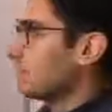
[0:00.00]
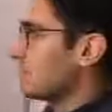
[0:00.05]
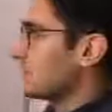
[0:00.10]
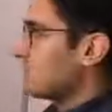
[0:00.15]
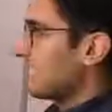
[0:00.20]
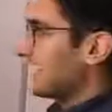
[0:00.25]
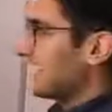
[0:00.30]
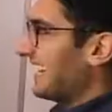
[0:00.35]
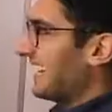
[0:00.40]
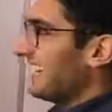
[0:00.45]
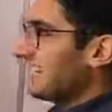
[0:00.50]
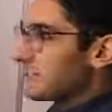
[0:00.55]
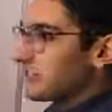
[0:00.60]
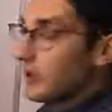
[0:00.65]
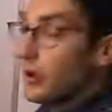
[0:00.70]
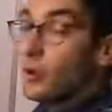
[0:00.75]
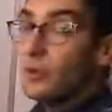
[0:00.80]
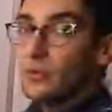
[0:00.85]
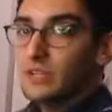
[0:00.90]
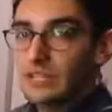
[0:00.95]
protect its
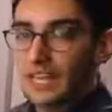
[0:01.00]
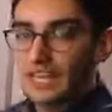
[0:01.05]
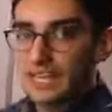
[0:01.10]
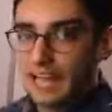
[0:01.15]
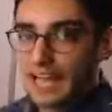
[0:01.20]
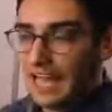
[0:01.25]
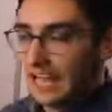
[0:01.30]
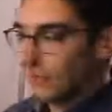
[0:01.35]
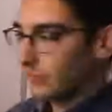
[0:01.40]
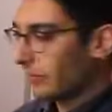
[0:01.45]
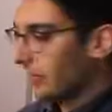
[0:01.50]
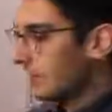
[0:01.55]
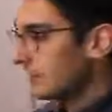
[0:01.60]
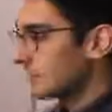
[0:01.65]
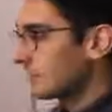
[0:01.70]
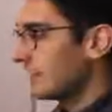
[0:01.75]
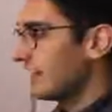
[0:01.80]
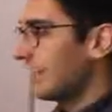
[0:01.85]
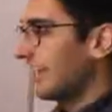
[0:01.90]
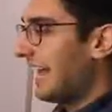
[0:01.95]
own data at
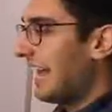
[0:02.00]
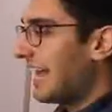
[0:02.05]
rest?